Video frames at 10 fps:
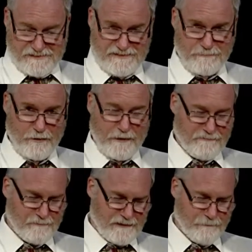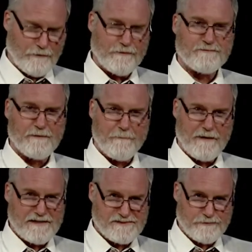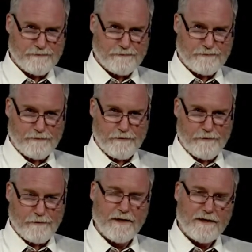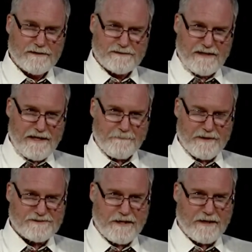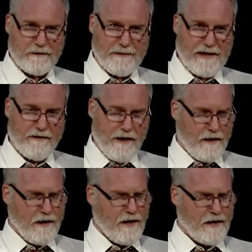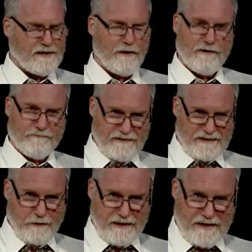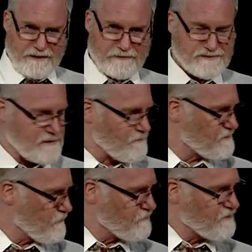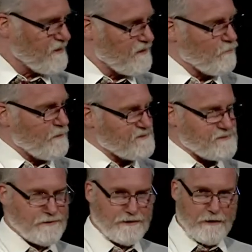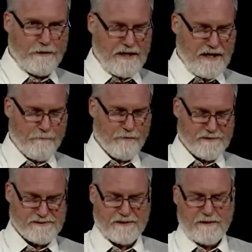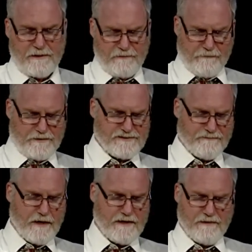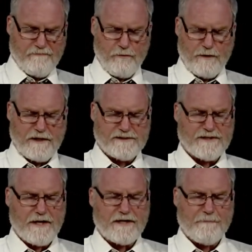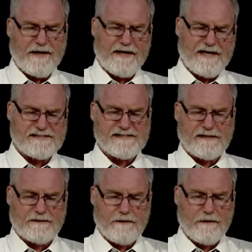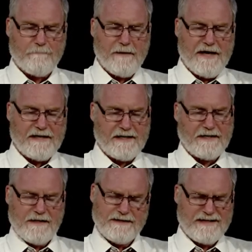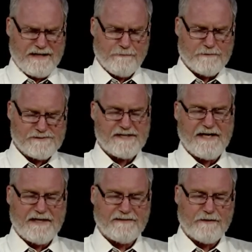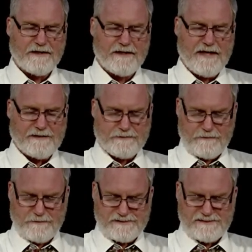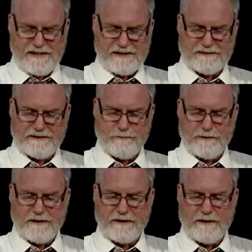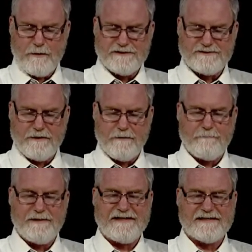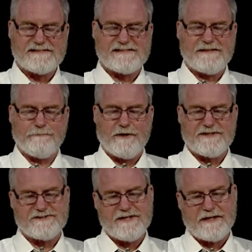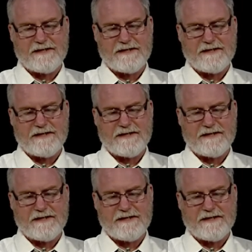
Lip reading: This program is being produced by my student crew. Today I'm going to talk about audio and video connectors that are associated with studio cameras. First of all, we're going to talk about XLR mic cables and their connectors. Secondly, we're going to go into the BNC, British nut